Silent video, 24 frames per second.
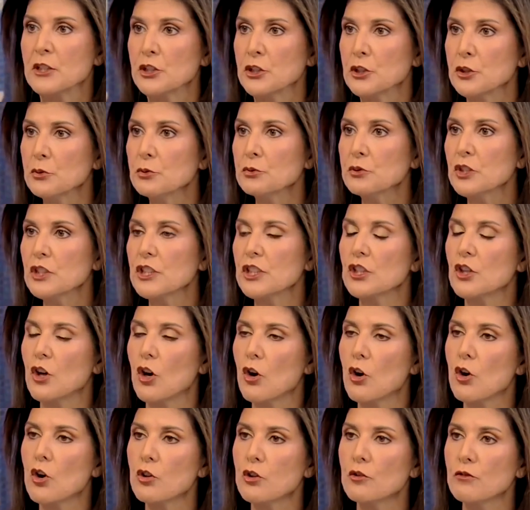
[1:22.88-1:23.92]
you look at
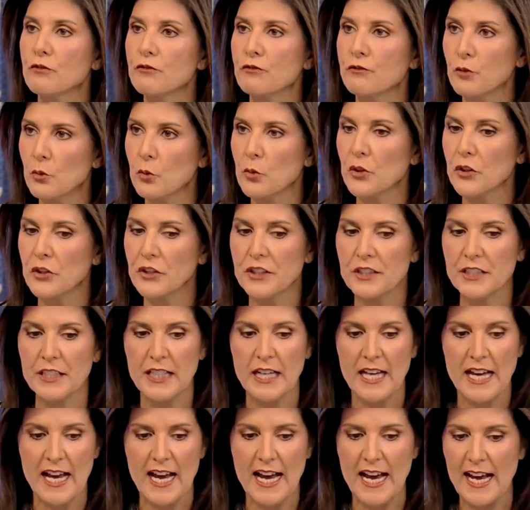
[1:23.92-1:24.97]
all the foreign
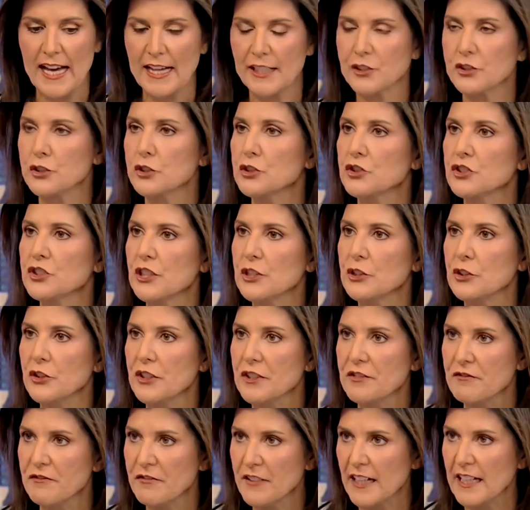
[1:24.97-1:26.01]
actors that are
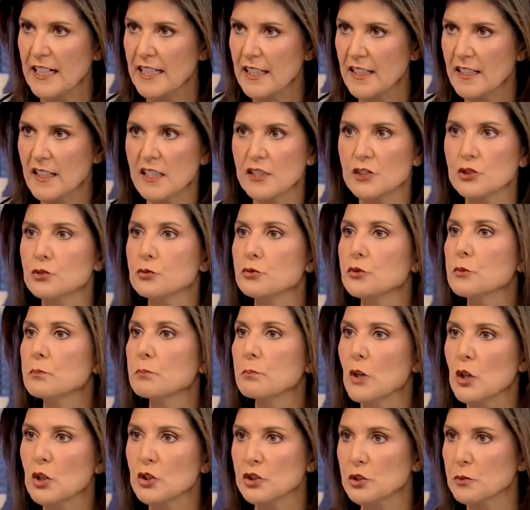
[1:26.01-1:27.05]
invading us through
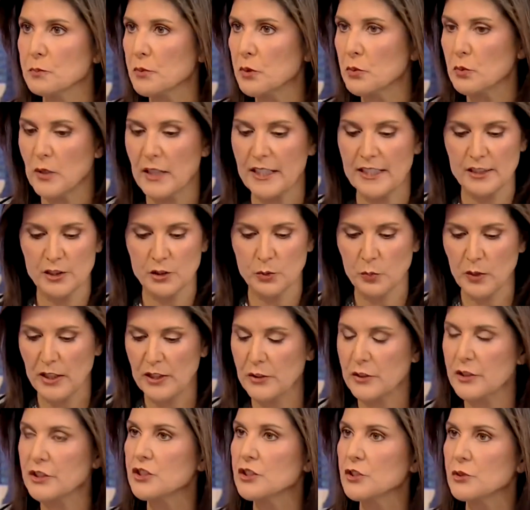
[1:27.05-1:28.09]
multiple ways,
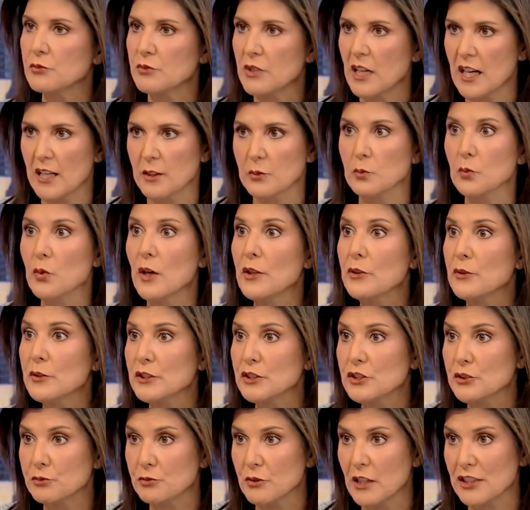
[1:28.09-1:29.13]
whether it's Iran, whether
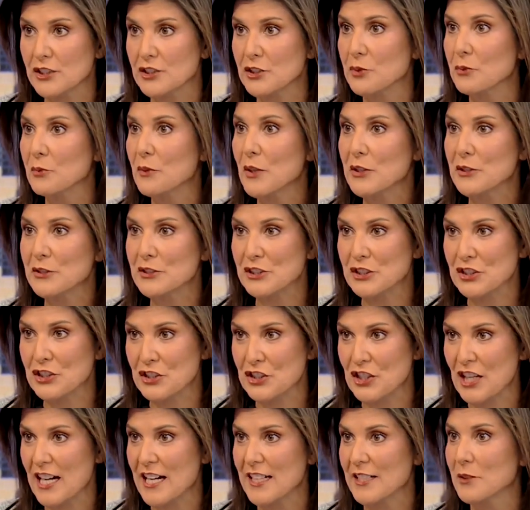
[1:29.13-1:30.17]
it's Russia, whether it's
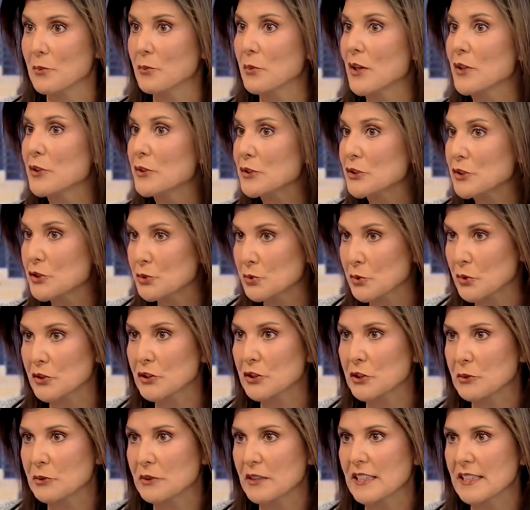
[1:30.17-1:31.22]
China, whether it's North
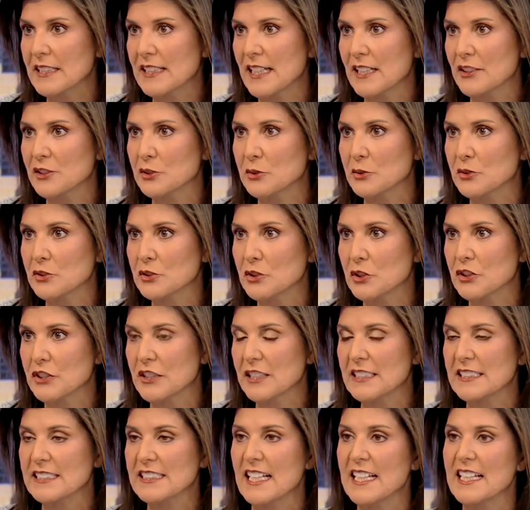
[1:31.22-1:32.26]
Korea now to a certain
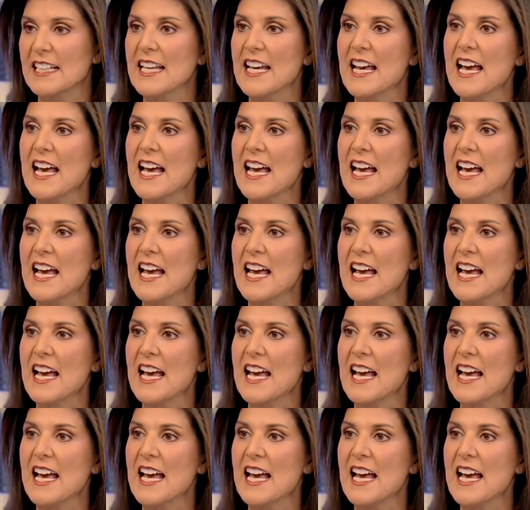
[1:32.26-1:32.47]
extent.